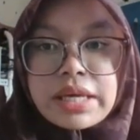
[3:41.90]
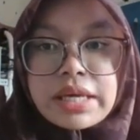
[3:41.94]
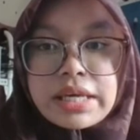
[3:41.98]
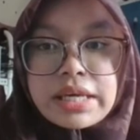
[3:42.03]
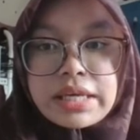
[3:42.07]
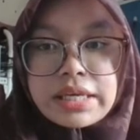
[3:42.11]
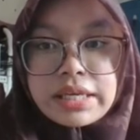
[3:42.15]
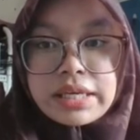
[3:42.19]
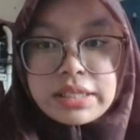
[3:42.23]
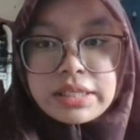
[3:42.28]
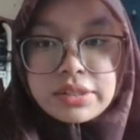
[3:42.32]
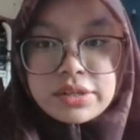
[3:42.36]

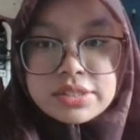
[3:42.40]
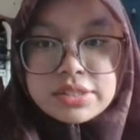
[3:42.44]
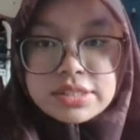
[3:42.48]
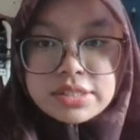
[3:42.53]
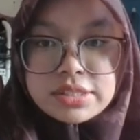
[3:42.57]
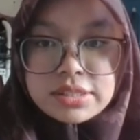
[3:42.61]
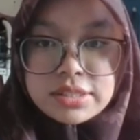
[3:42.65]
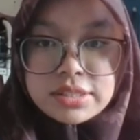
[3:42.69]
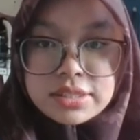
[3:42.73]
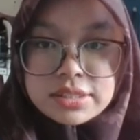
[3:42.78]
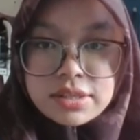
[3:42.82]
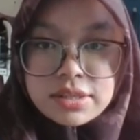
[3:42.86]
It
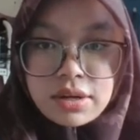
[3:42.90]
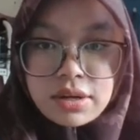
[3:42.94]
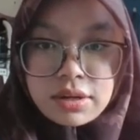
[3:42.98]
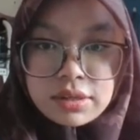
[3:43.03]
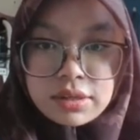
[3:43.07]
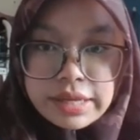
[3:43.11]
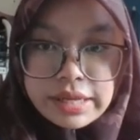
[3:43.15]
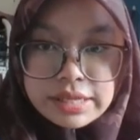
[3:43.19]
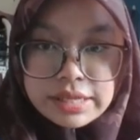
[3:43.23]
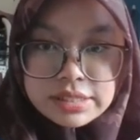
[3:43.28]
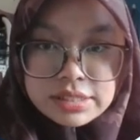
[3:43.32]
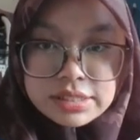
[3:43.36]
considers
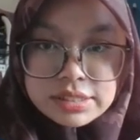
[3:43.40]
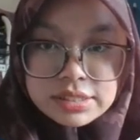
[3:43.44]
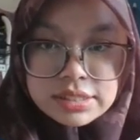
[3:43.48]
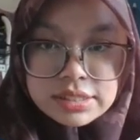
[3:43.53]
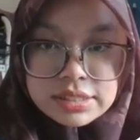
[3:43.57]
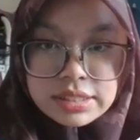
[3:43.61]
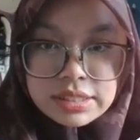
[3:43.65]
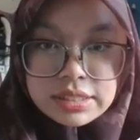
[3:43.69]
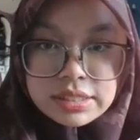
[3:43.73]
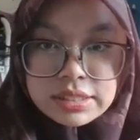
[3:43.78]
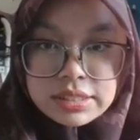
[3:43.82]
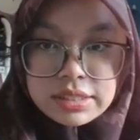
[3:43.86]
all edges
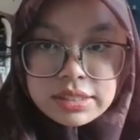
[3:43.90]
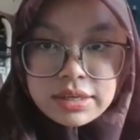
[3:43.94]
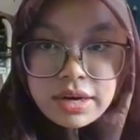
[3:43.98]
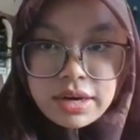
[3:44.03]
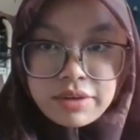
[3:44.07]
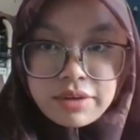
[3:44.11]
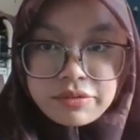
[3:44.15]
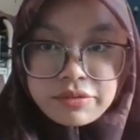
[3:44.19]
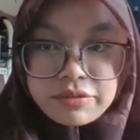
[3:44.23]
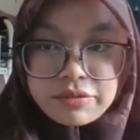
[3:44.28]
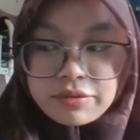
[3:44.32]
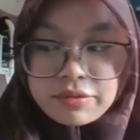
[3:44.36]
in the
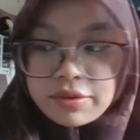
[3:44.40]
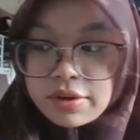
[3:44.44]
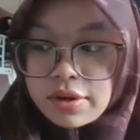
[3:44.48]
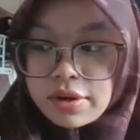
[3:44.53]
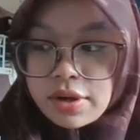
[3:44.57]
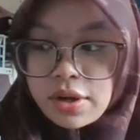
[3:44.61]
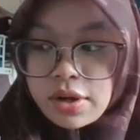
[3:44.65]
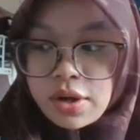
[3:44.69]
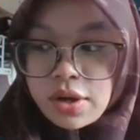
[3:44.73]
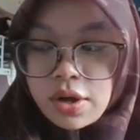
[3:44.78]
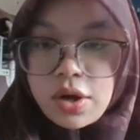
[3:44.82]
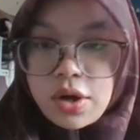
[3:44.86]
graph.
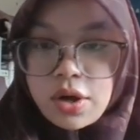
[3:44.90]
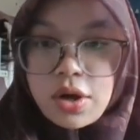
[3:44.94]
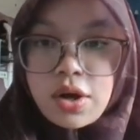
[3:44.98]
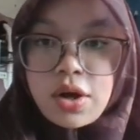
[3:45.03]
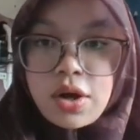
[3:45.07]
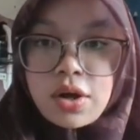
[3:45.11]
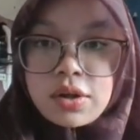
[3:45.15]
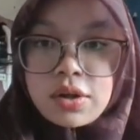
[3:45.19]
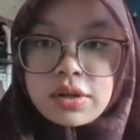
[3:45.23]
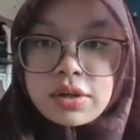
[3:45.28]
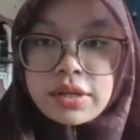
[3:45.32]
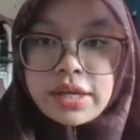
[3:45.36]

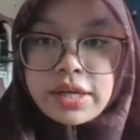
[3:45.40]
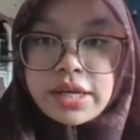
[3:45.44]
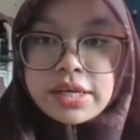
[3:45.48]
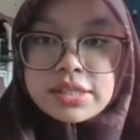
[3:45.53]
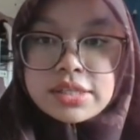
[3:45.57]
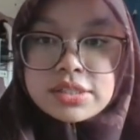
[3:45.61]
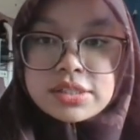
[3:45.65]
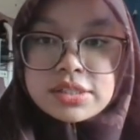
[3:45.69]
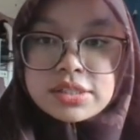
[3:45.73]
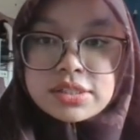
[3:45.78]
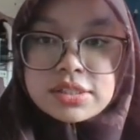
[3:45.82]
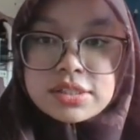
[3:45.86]
All
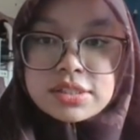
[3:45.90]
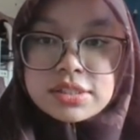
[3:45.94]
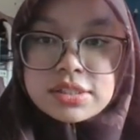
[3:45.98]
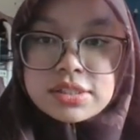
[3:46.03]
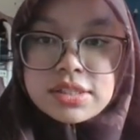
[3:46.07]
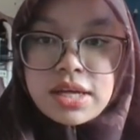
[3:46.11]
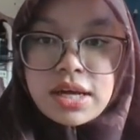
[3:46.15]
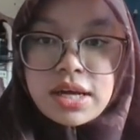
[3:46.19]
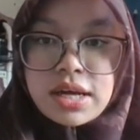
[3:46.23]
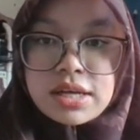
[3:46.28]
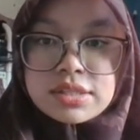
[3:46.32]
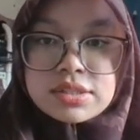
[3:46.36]
edges
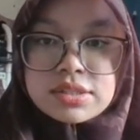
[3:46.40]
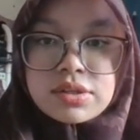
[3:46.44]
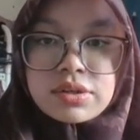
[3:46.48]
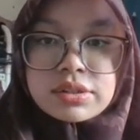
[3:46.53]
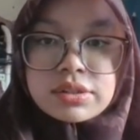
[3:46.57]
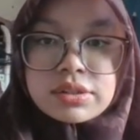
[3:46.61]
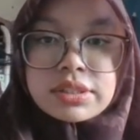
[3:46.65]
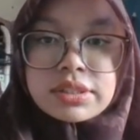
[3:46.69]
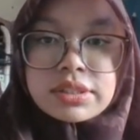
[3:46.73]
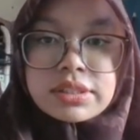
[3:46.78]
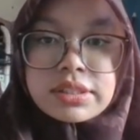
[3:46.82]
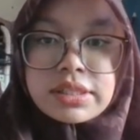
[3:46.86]
are
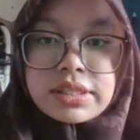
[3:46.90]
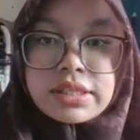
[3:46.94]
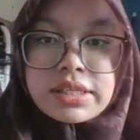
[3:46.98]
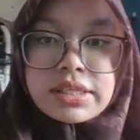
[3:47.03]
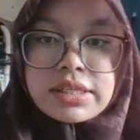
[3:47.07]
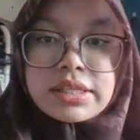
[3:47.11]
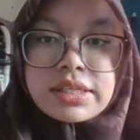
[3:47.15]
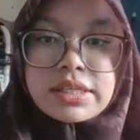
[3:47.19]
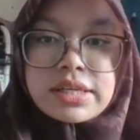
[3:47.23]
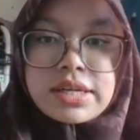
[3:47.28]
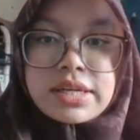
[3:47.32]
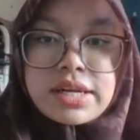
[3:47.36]
sorted
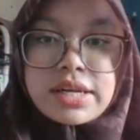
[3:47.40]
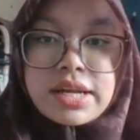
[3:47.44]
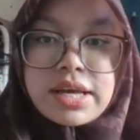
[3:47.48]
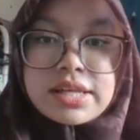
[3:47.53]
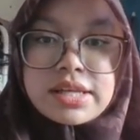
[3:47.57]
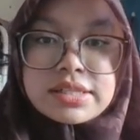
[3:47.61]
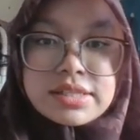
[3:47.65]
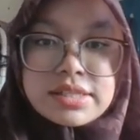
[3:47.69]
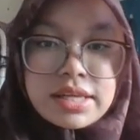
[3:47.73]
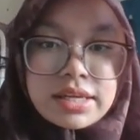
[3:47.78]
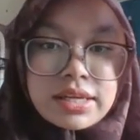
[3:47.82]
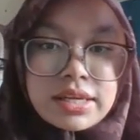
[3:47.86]
in
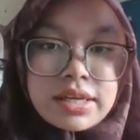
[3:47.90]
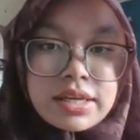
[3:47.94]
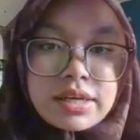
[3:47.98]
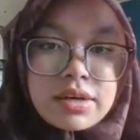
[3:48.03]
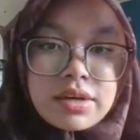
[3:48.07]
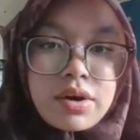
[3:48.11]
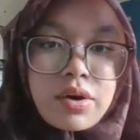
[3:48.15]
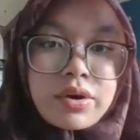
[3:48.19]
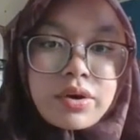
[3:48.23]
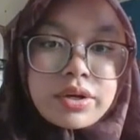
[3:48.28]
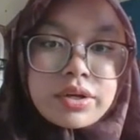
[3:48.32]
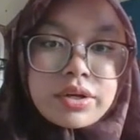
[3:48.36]

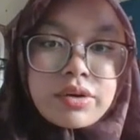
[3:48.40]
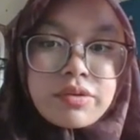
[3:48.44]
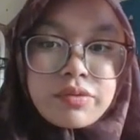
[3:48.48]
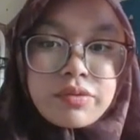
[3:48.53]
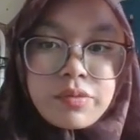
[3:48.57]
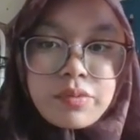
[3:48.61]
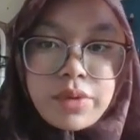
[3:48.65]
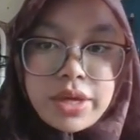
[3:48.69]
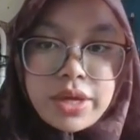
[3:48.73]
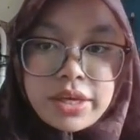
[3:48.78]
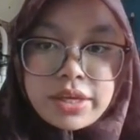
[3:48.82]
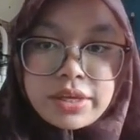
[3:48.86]
ascending order of
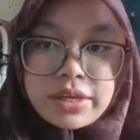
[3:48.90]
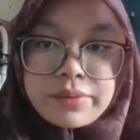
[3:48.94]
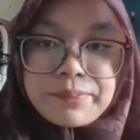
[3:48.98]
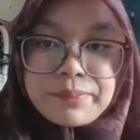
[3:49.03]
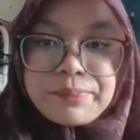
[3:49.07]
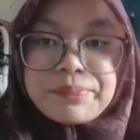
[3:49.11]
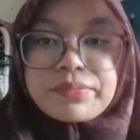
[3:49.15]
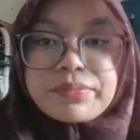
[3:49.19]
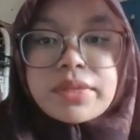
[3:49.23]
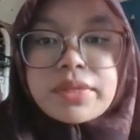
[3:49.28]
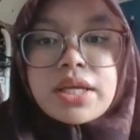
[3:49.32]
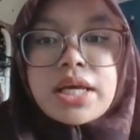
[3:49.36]
weight.
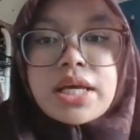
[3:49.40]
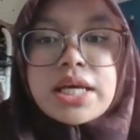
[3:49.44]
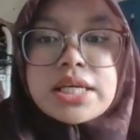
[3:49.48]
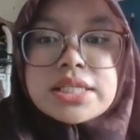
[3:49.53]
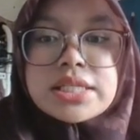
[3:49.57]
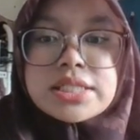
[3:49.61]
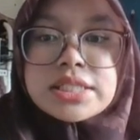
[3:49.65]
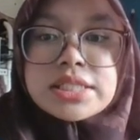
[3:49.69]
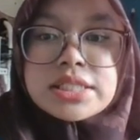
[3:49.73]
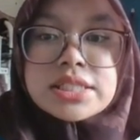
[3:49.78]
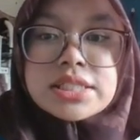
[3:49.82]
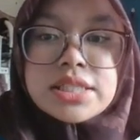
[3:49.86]

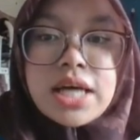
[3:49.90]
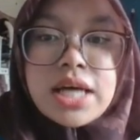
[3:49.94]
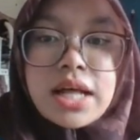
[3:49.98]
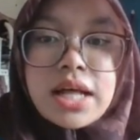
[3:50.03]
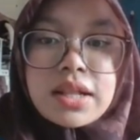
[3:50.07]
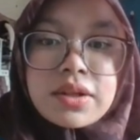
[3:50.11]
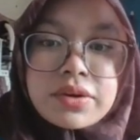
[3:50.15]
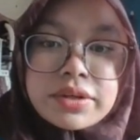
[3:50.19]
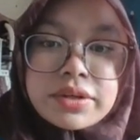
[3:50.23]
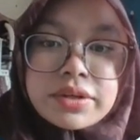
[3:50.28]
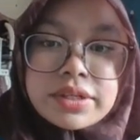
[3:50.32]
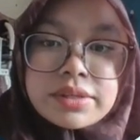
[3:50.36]
The
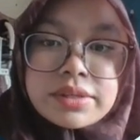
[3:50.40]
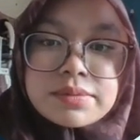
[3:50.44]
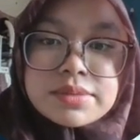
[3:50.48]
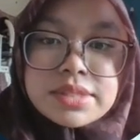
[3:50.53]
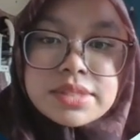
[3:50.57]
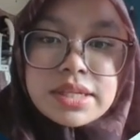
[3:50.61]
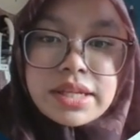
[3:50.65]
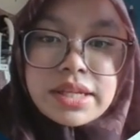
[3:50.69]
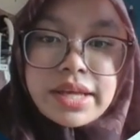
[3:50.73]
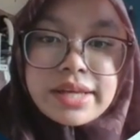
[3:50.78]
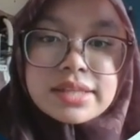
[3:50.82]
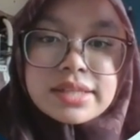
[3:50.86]
algorithm
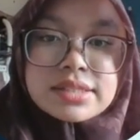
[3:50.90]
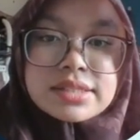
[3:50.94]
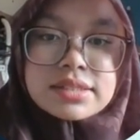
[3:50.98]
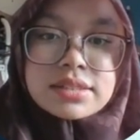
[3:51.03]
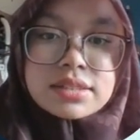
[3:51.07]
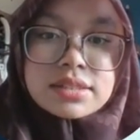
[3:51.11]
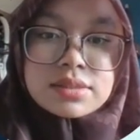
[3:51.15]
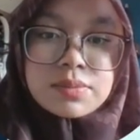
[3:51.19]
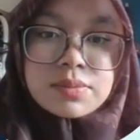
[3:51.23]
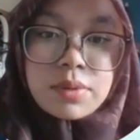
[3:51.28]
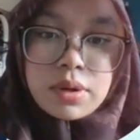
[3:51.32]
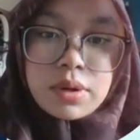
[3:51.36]
selects
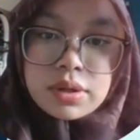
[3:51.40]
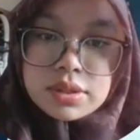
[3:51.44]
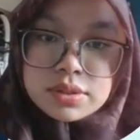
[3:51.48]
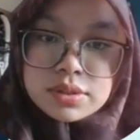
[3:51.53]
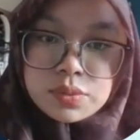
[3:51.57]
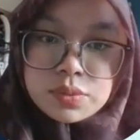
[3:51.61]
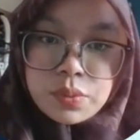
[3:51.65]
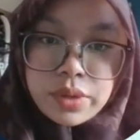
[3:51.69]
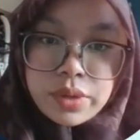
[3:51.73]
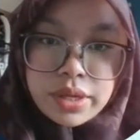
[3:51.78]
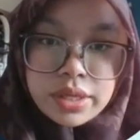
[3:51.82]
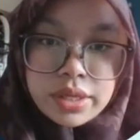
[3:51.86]
the
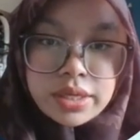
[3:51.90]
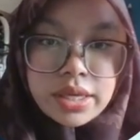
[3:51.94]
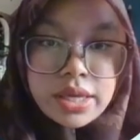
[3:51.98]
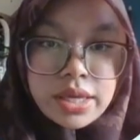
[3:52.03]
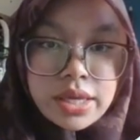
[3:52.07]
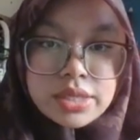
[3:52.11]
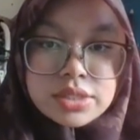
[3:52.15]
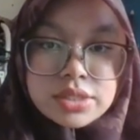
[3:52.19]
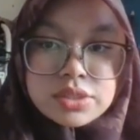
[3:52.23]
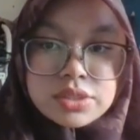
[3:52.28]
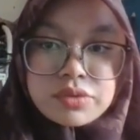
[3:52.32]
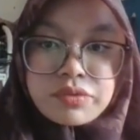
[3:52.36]
smallest weight
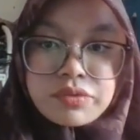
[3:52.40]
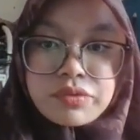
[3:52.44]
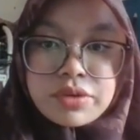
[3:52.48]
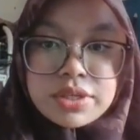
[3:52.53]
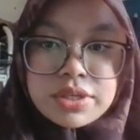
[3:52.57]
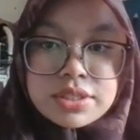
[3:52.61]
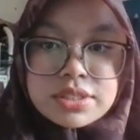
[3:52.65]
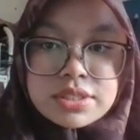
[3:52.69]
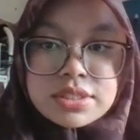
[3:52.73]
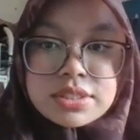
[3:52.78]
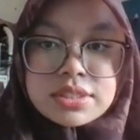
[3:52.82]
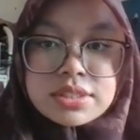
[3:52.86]
edge
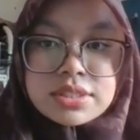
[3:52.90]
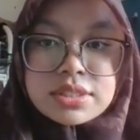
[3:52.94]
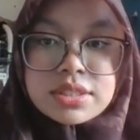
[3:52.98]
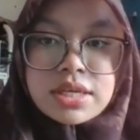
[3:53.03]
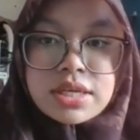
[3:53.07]
first,